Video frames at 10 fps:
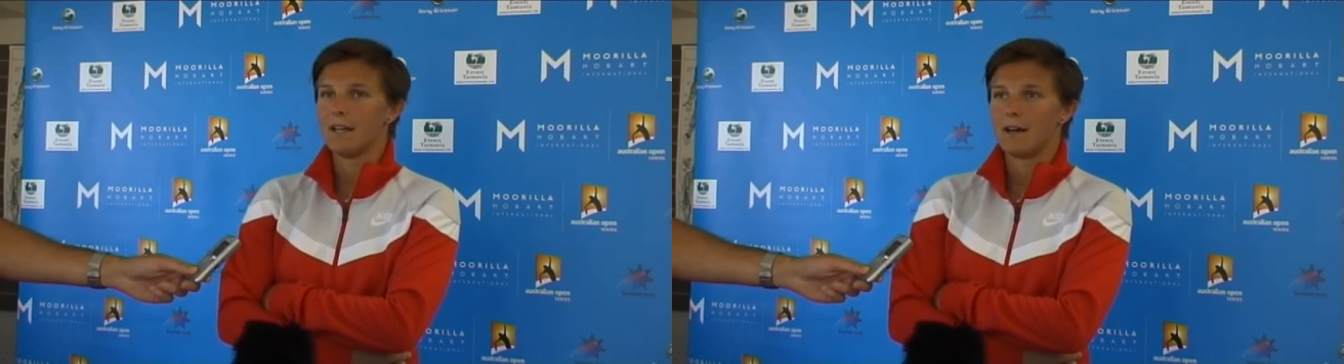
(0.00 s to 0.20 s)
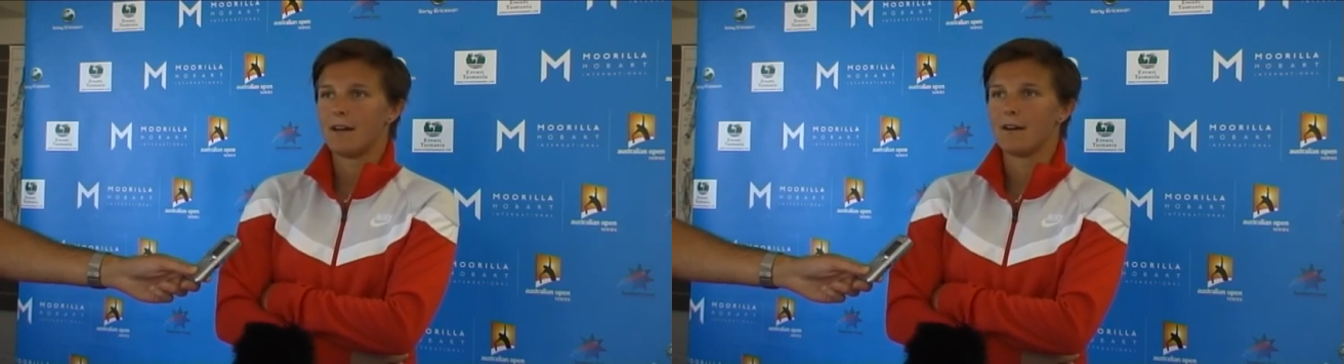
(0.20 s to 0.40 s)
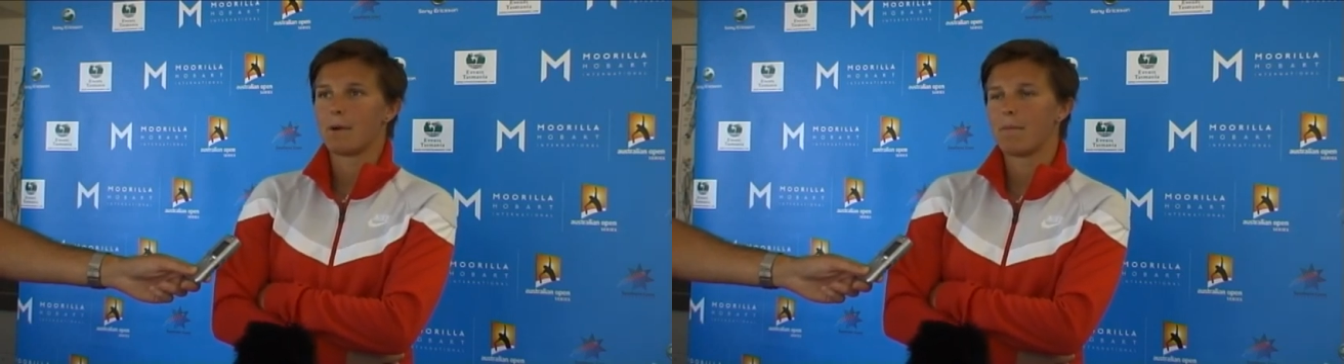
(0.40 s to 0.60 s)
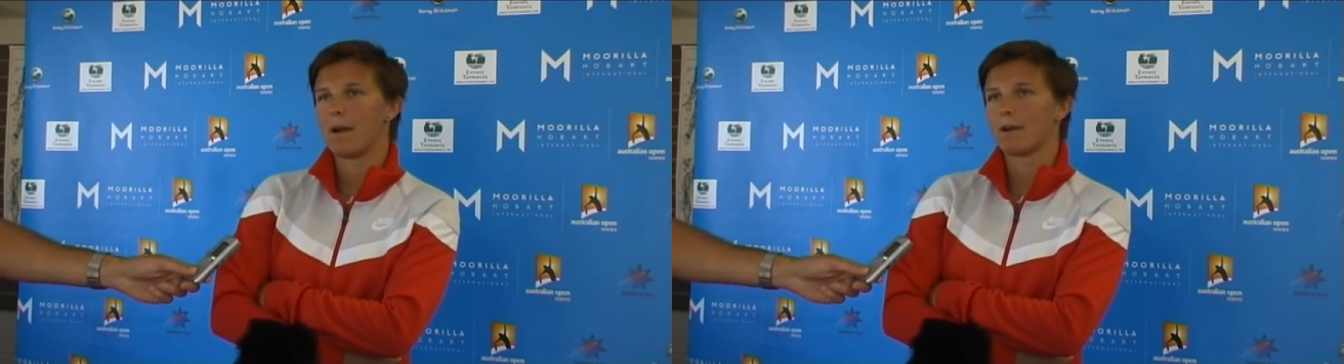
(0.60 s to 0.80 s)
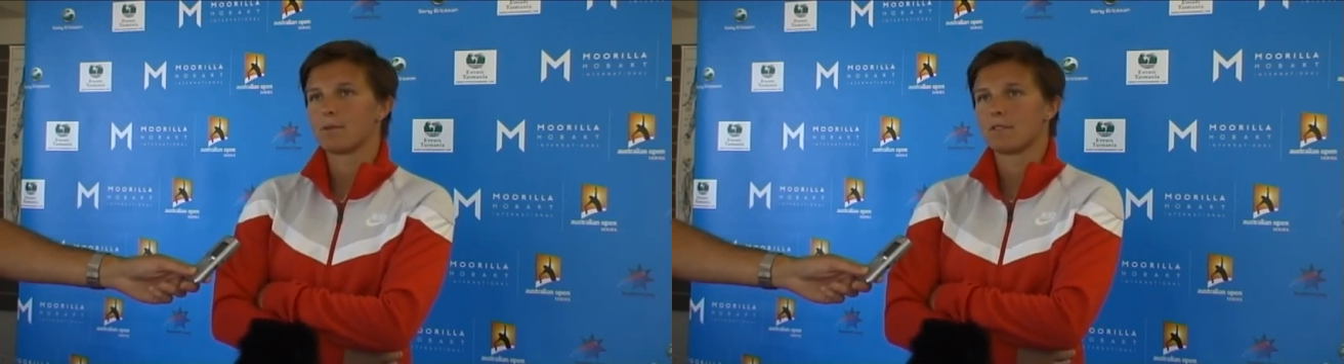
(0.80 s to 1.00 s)
Uh, my
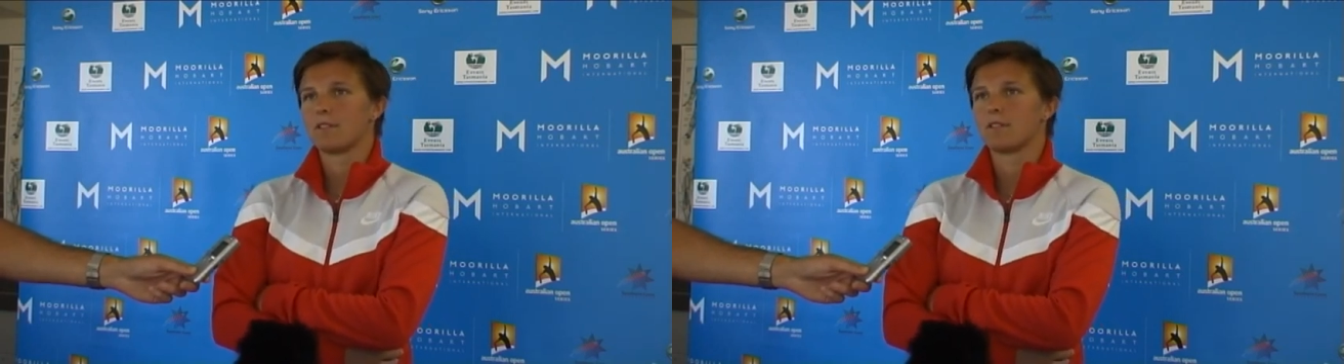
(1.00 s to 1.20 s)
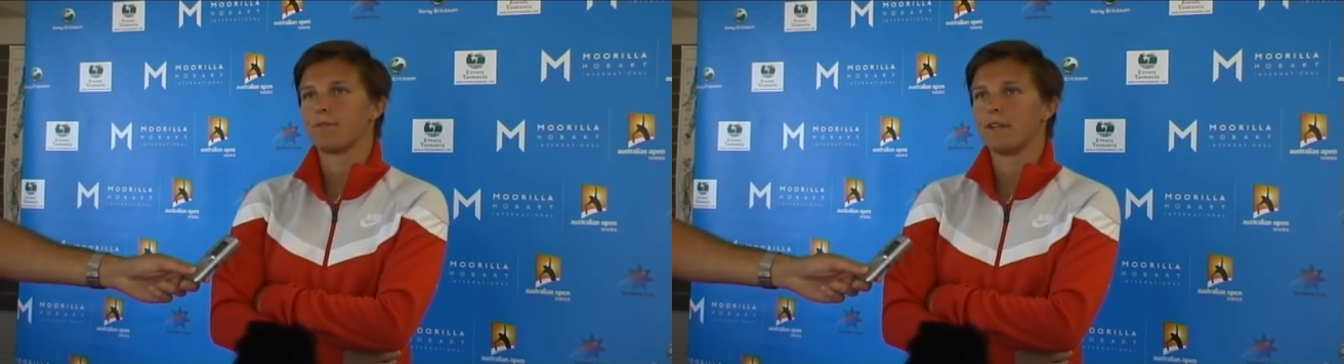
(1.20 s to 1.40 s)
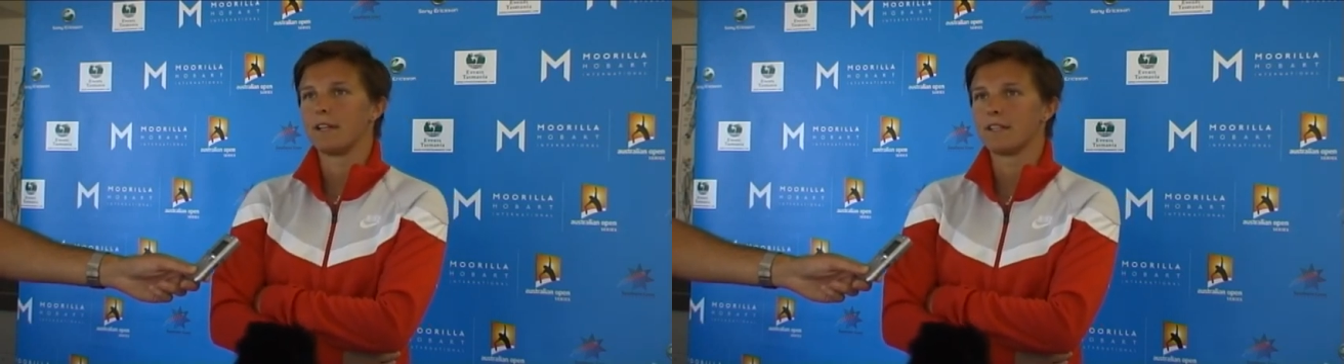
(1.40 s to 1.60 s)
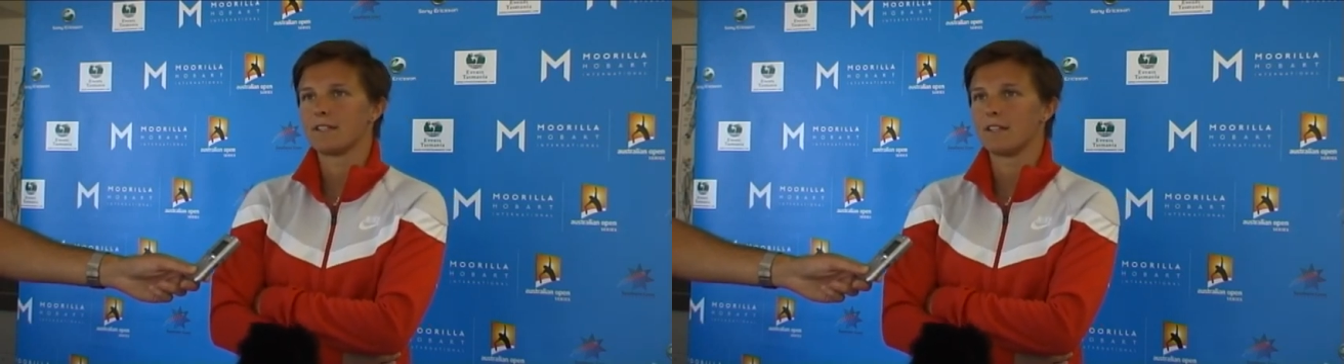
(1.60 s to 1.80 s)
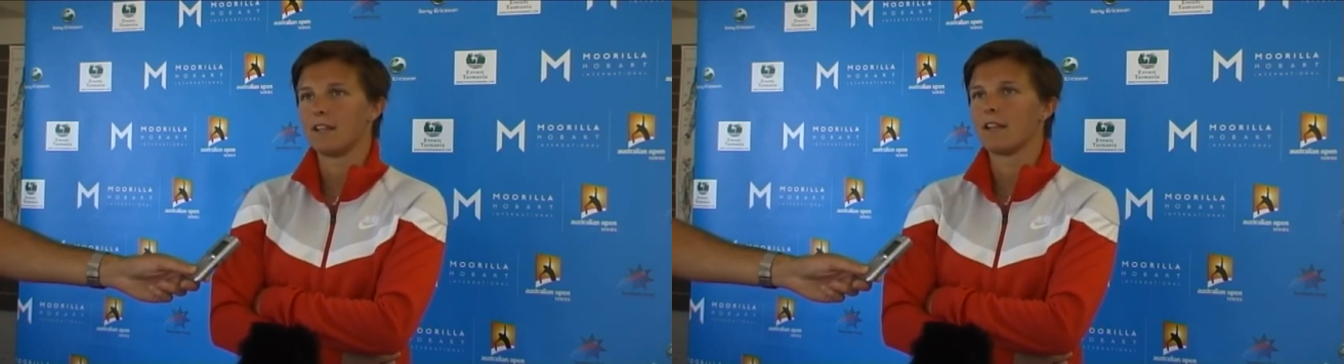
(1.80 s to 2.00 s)
back was feeling
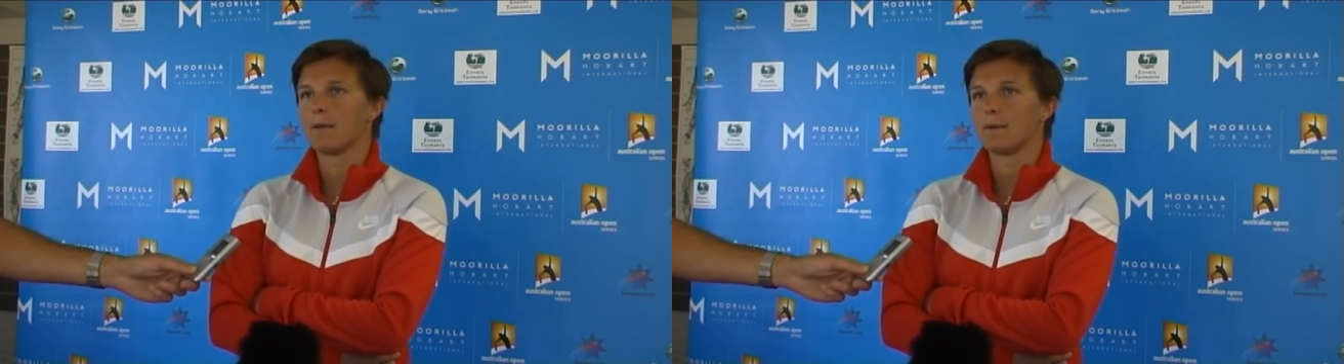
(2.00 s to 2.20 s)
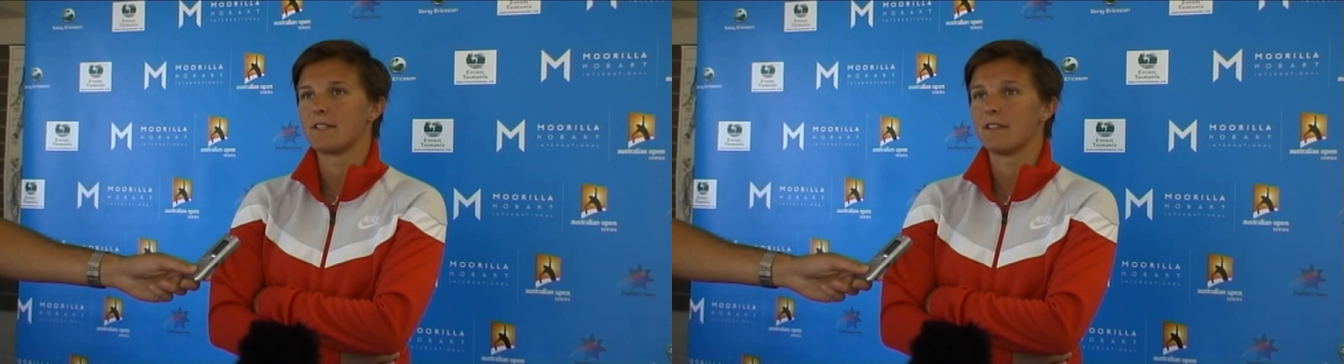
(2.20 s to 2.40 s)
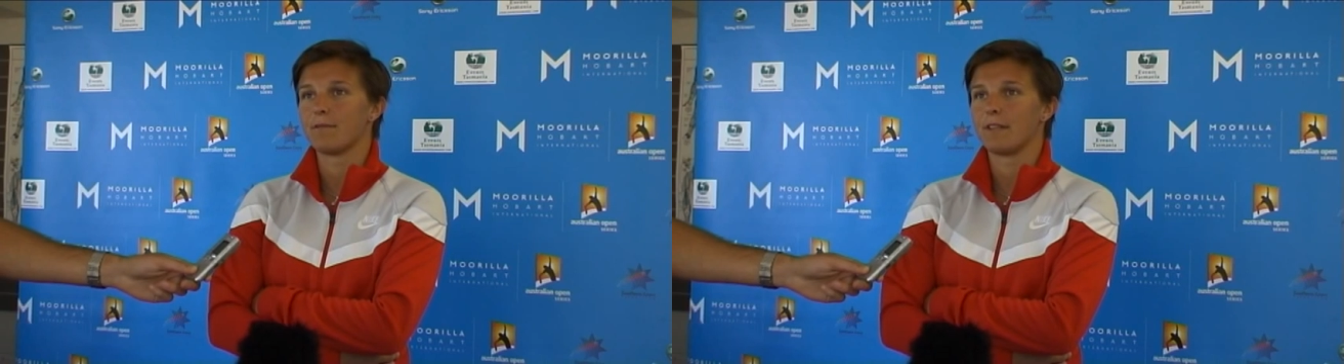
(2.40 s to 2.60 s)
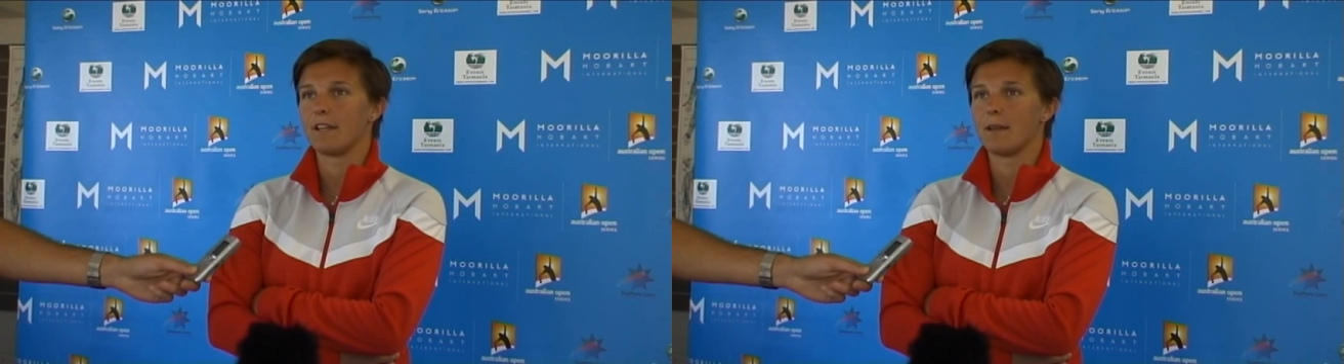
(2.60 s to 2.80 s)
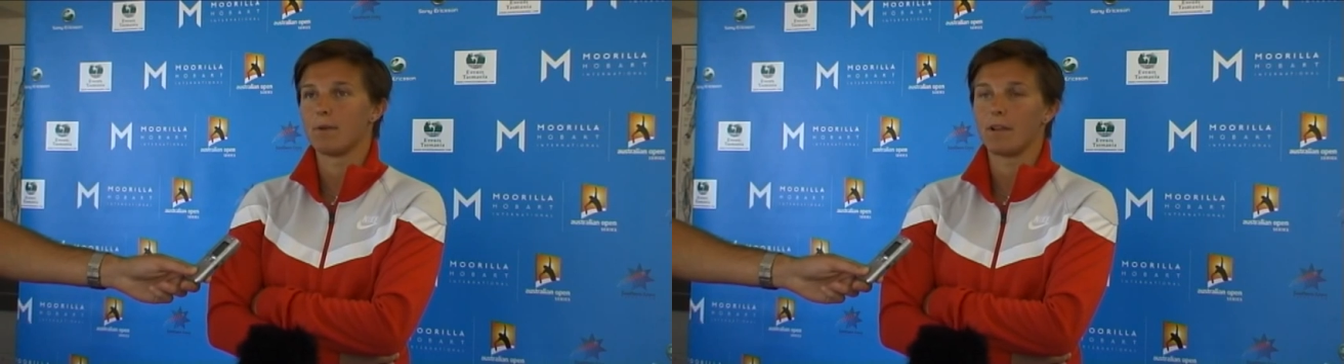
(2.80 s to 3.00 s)
still a little bit stiff
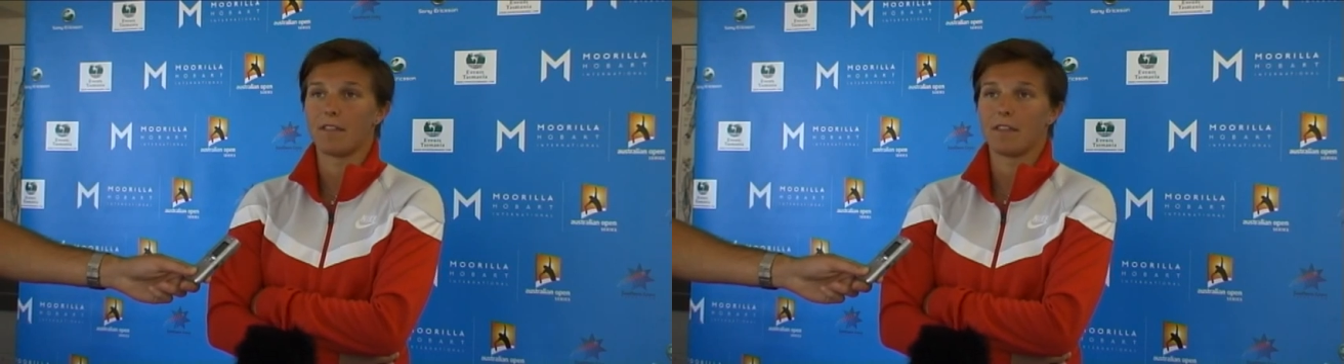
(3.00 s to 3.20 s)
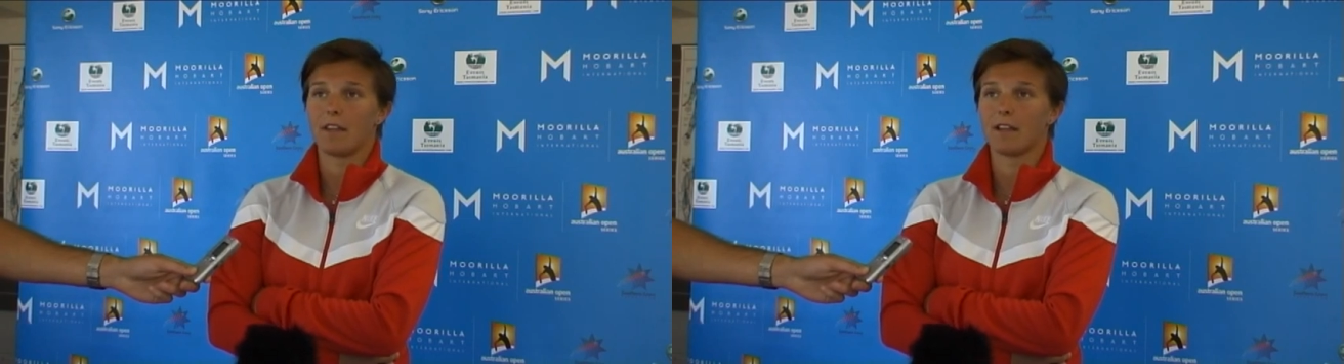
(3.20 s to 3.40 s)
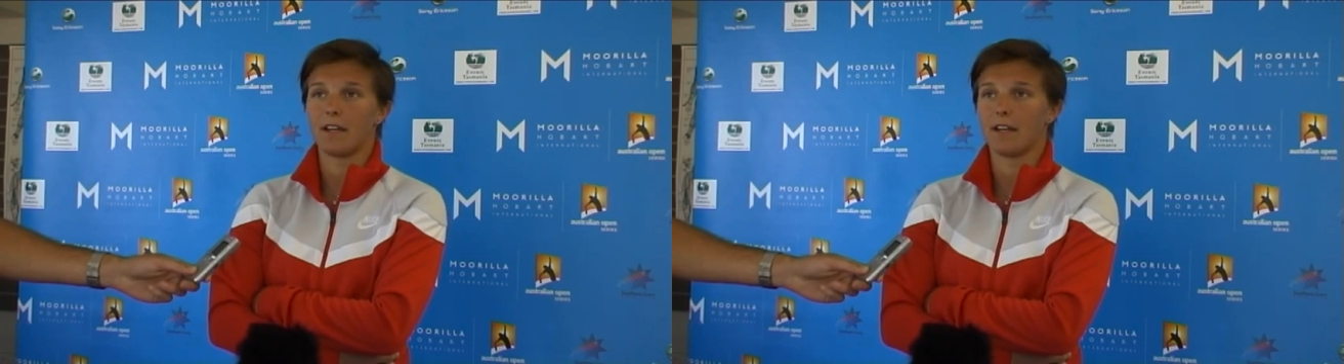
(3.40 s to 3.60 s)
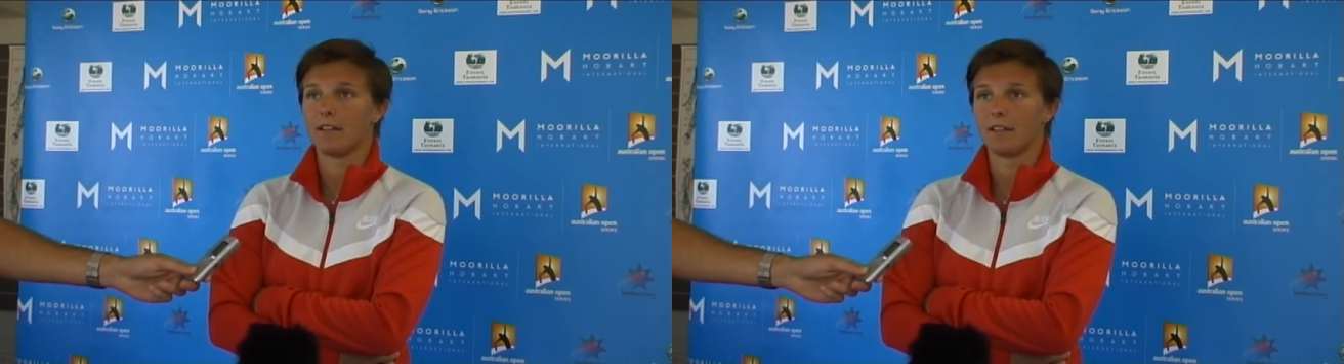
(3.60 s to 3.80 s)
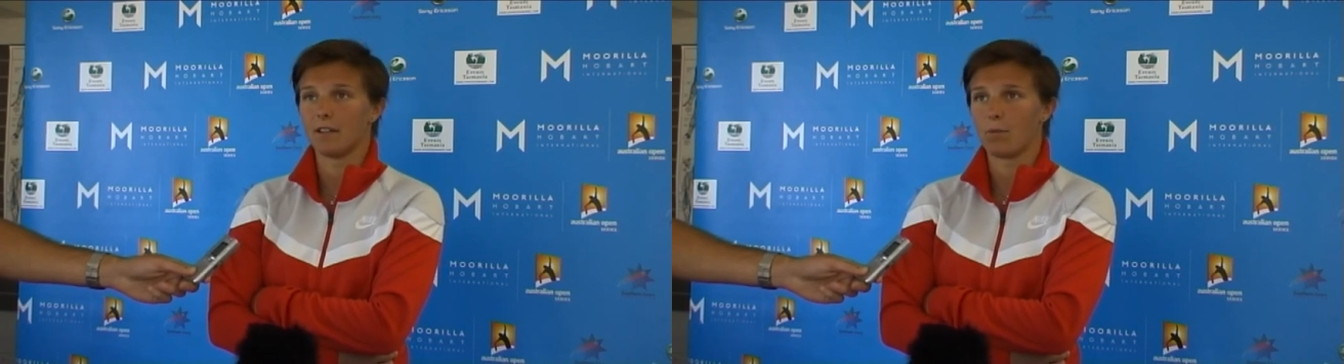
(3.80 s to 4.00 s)
today, but I think I
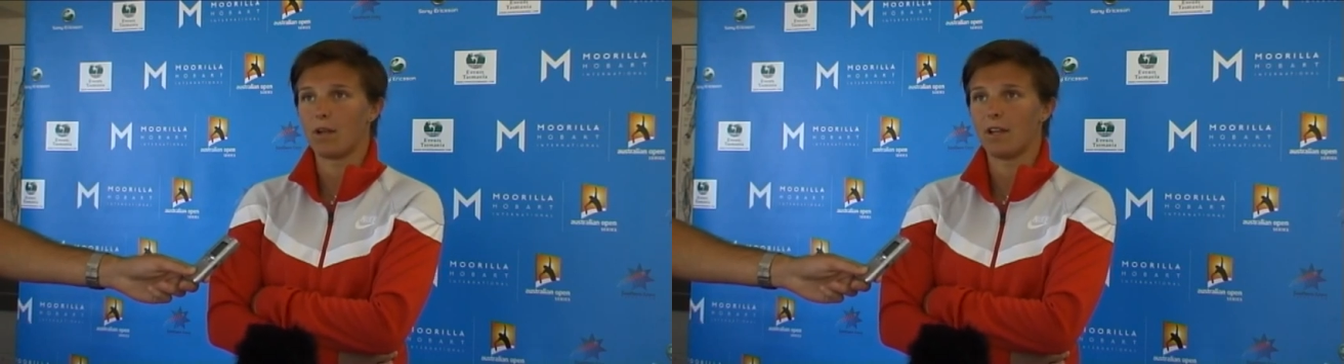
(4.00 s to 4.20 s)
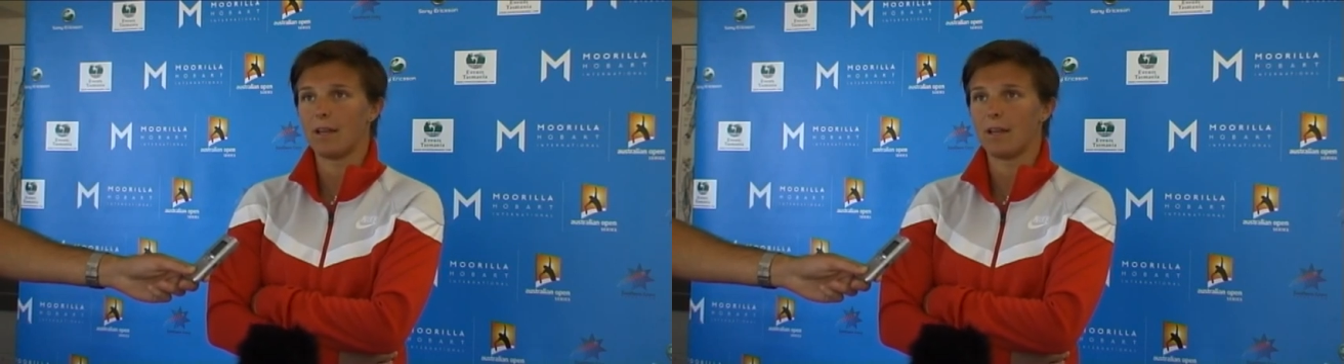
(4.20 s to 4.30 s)
handled it well.